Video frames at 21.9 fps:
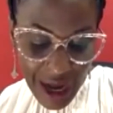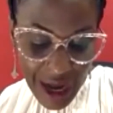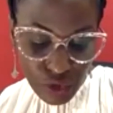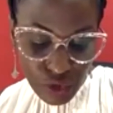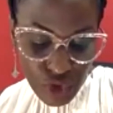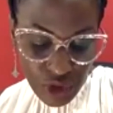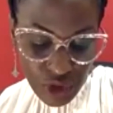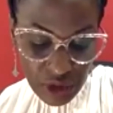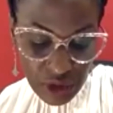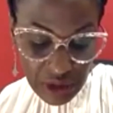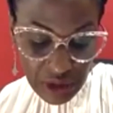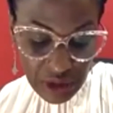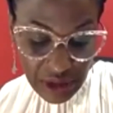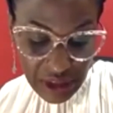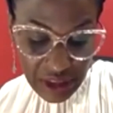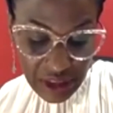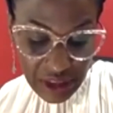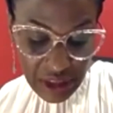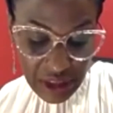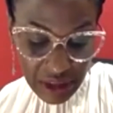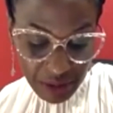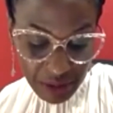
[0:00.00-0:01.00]
to
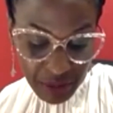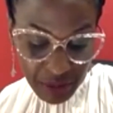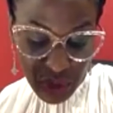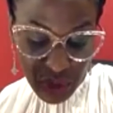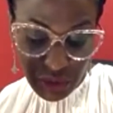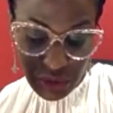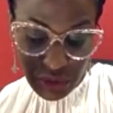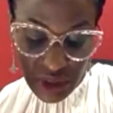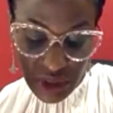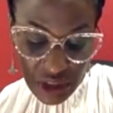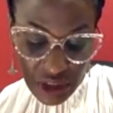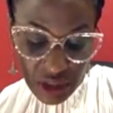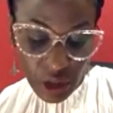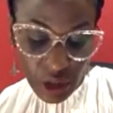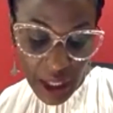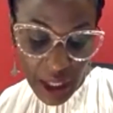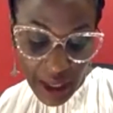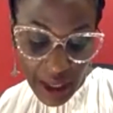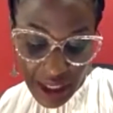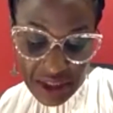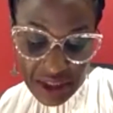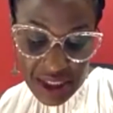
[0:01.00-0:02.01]
lead, building an
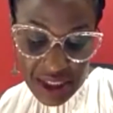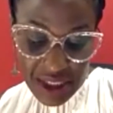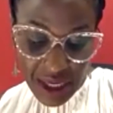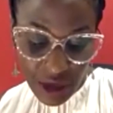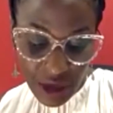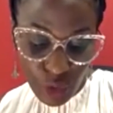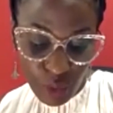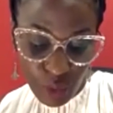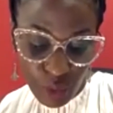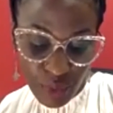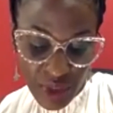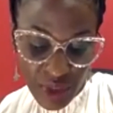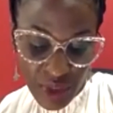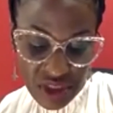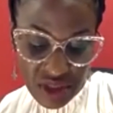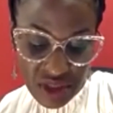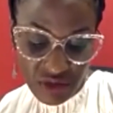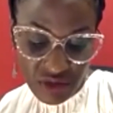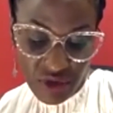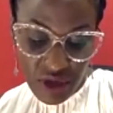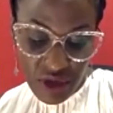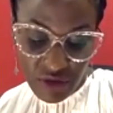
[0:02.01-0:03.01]

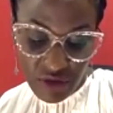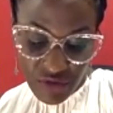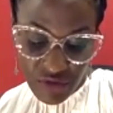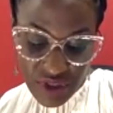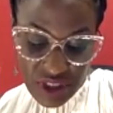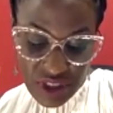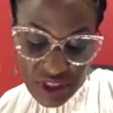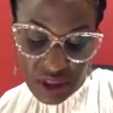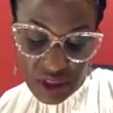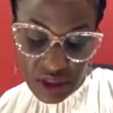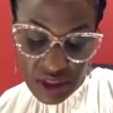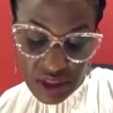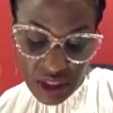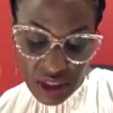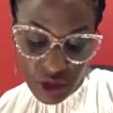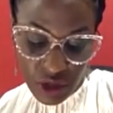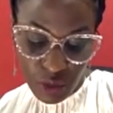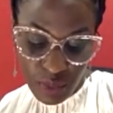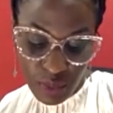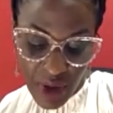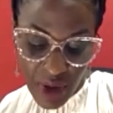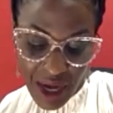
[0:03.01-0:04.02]
anti-oppressive
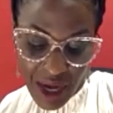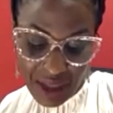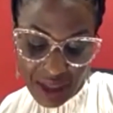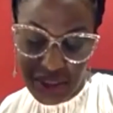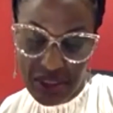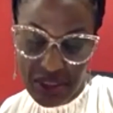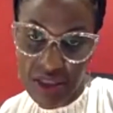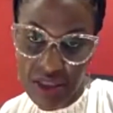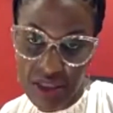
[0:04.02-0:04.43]
facilitator practice.